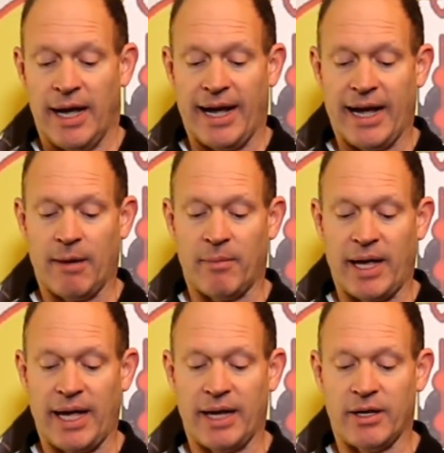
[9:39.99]

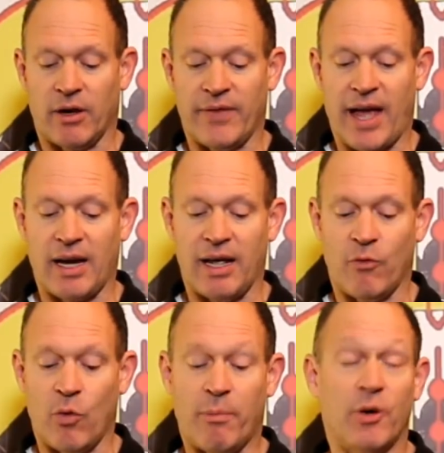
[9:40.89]
And on that
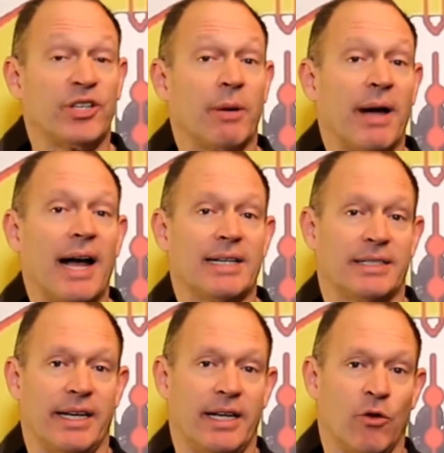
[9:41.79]
level, we're pushing
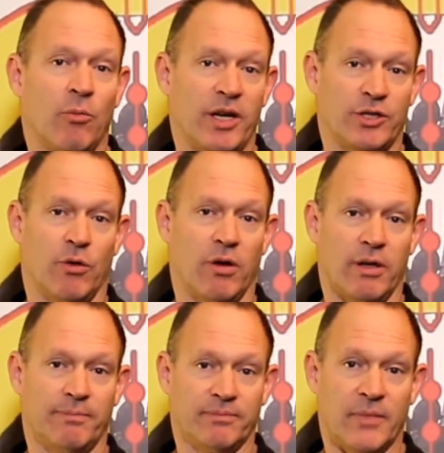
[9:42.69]
past it in almost all
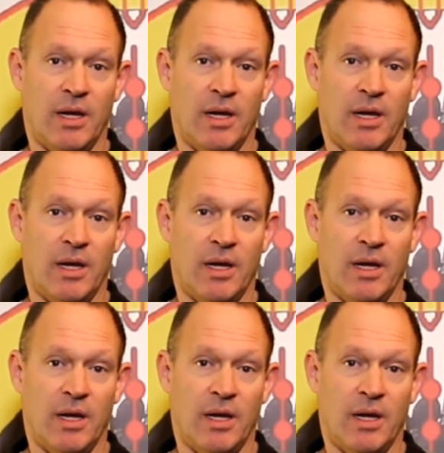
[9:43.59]
of them.